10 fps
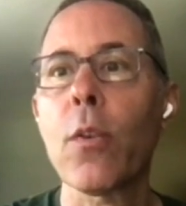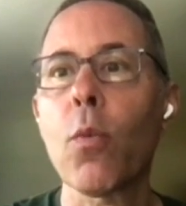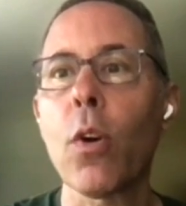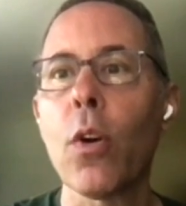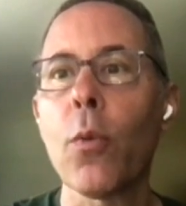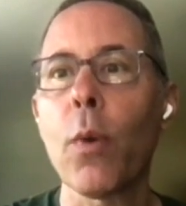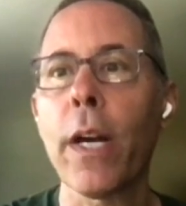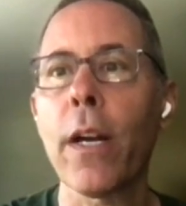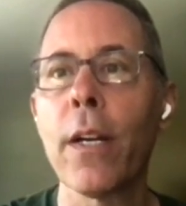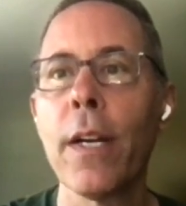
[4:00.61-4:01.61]
in the world
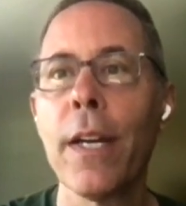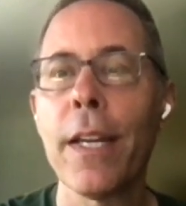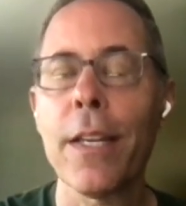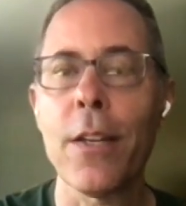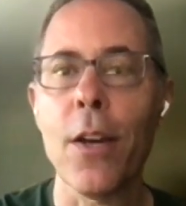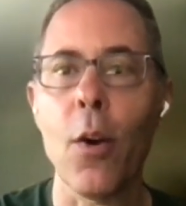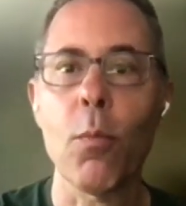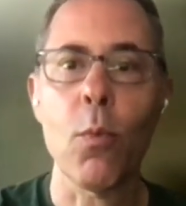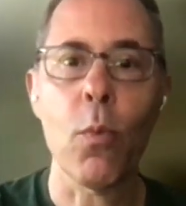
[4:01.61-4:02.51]
where, you know,